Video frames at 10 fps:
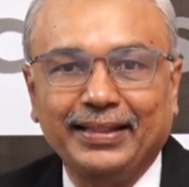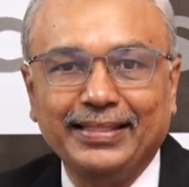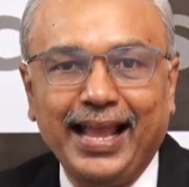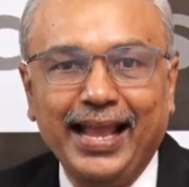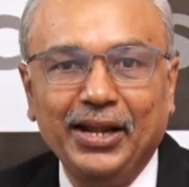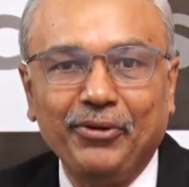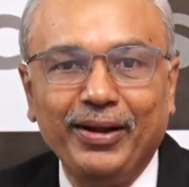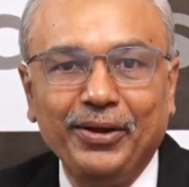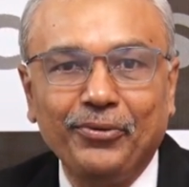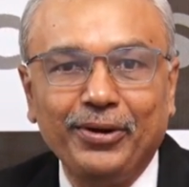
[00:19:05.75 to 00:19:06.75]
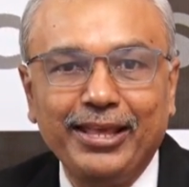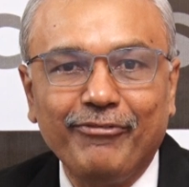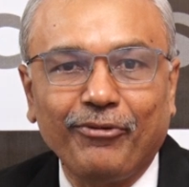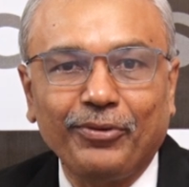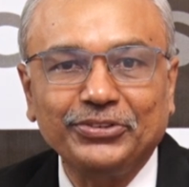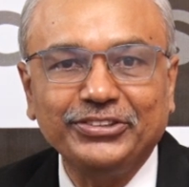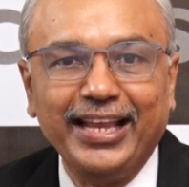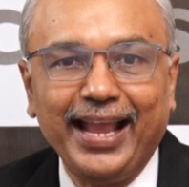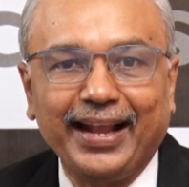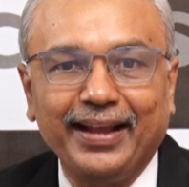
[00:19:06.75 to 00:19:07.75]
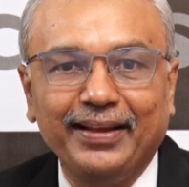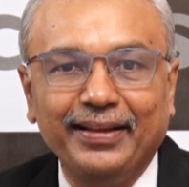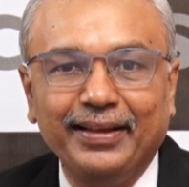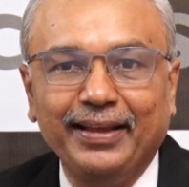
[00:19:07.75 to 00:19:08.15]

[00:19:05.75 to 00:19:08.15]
then queen to d4 check,